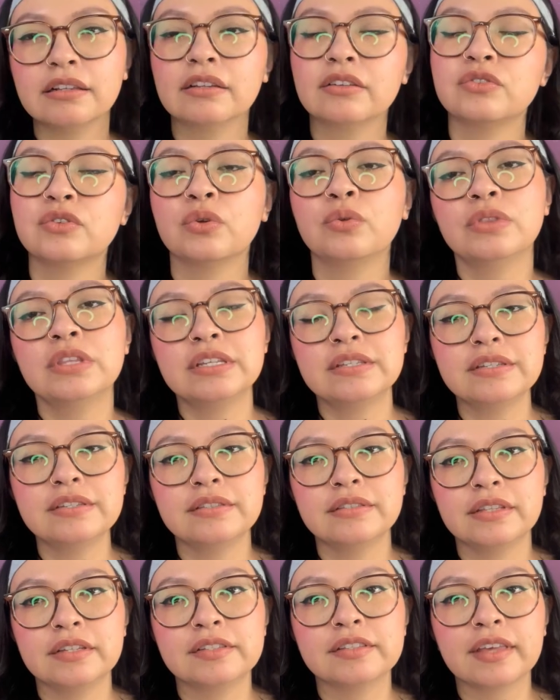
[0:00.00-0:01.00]
So this is
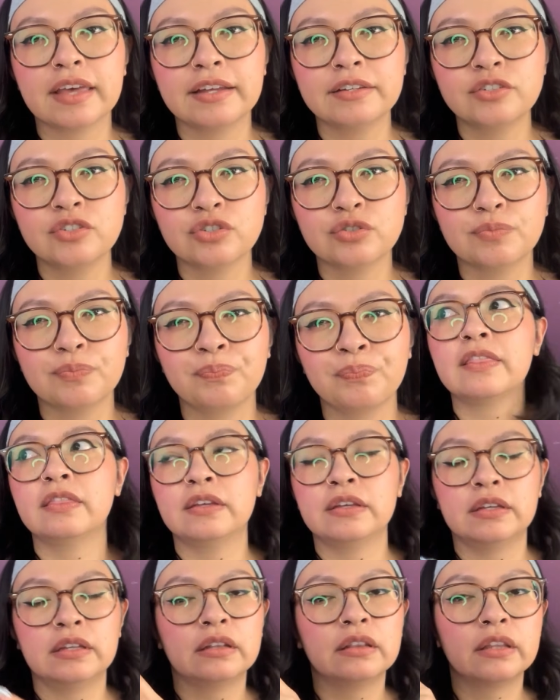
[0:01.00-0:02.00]
the sketch,
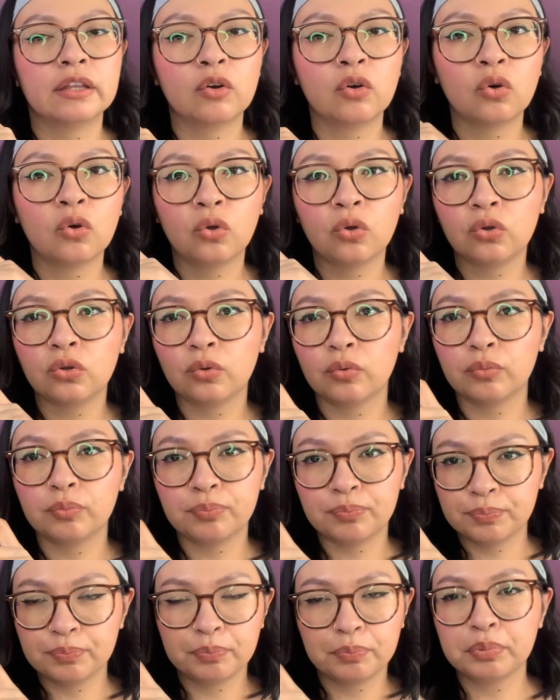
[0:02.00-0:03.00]
the little
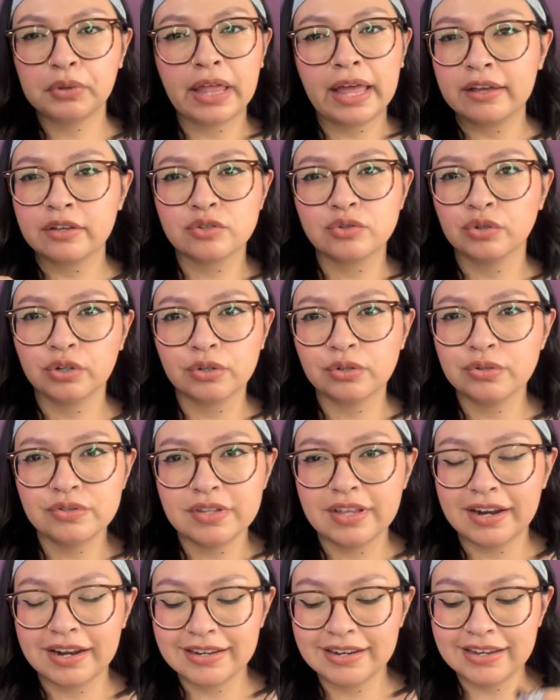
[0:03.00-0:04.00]
black circles
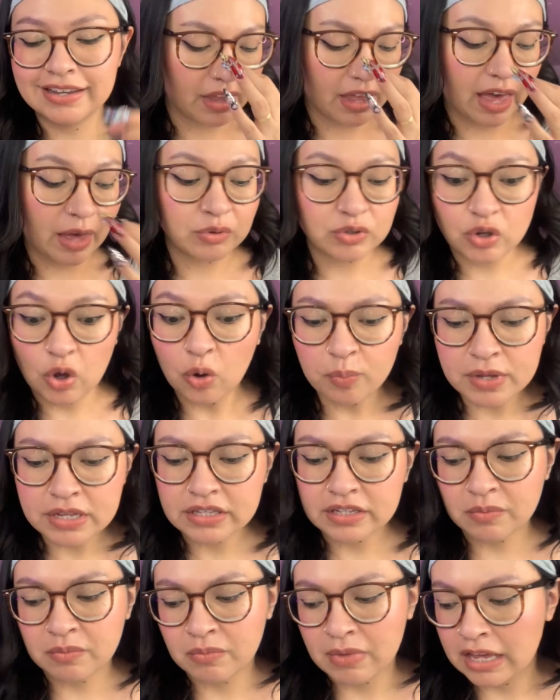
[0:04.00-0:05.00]
that I did. I was hoping
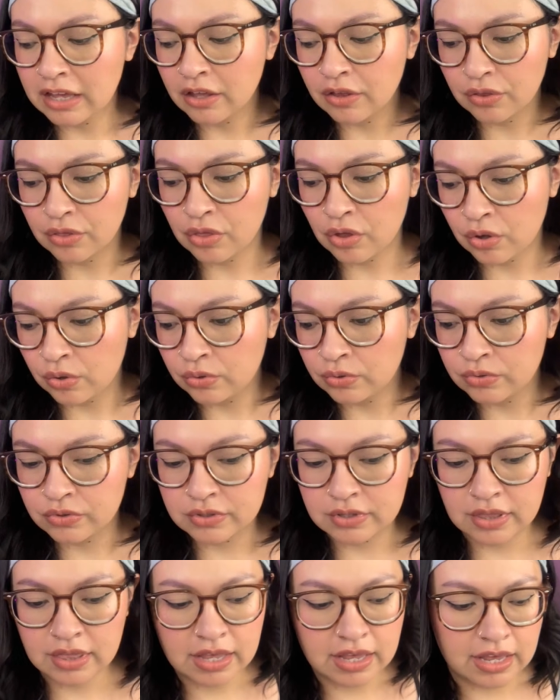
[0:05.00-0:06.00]
to make
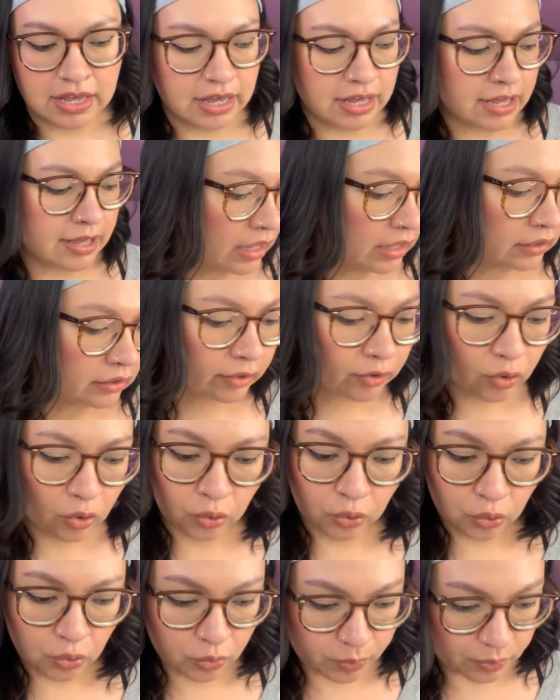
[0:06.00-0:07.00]
those the little
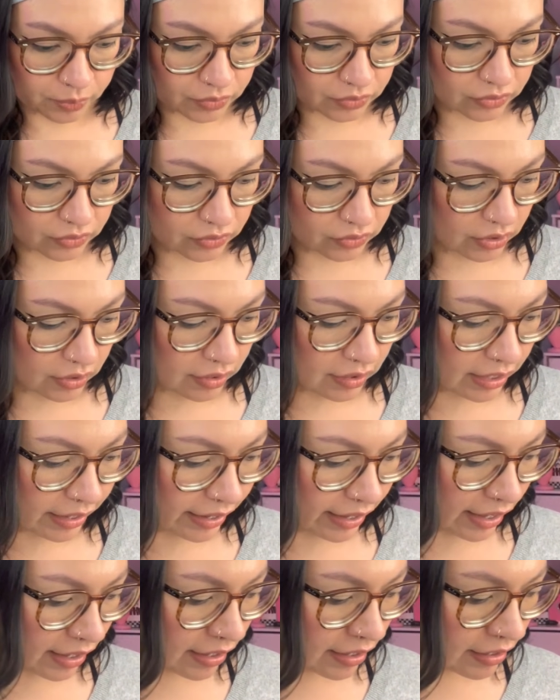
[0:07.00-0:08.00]
hoops that I
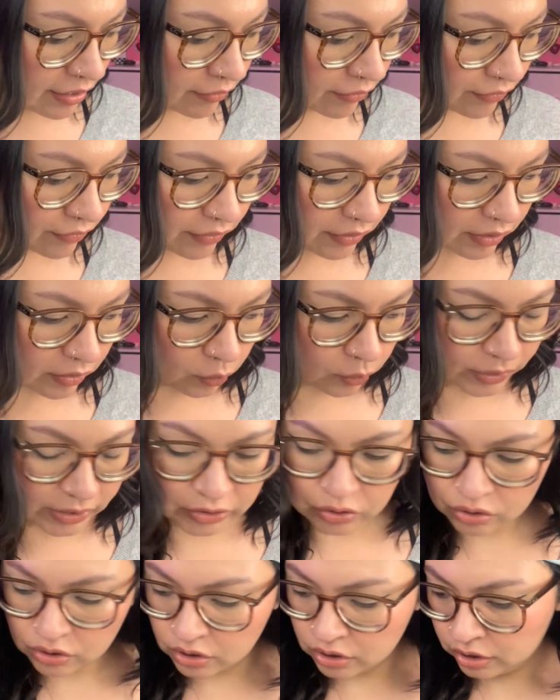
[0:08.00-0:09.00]
have,
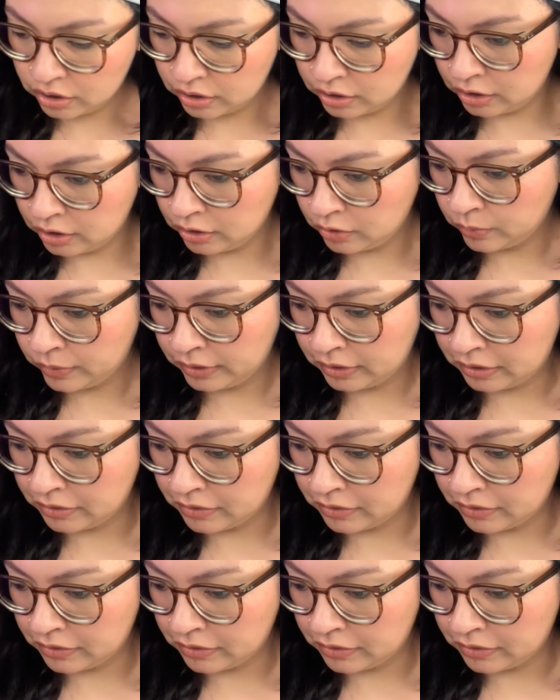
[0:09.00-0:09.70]
which are, where are